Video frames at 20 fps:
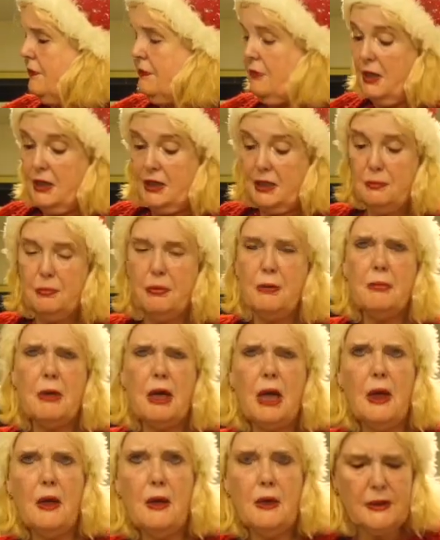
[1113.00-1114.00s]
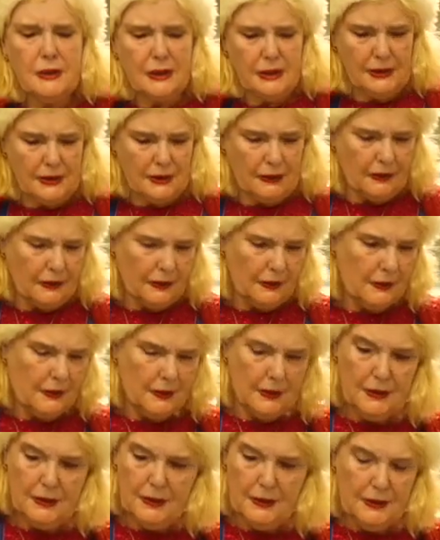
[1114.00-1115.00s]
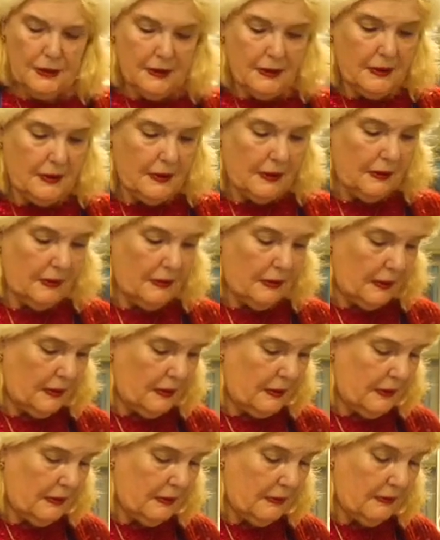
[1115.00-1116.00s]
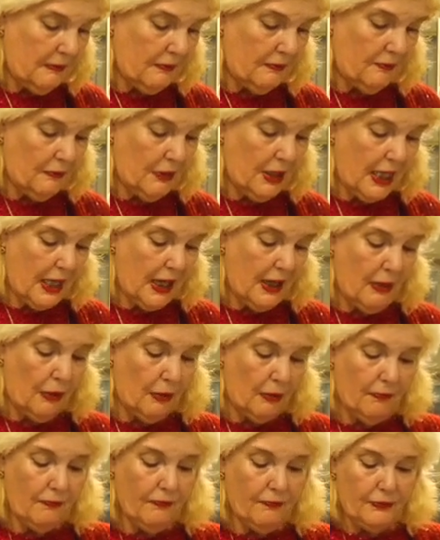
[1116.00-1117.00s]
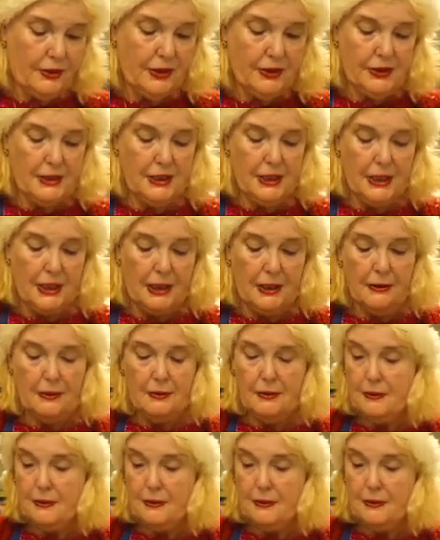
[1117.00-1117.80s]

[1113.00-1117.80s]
I might need to put my glasses on. Hold on, that might help to see.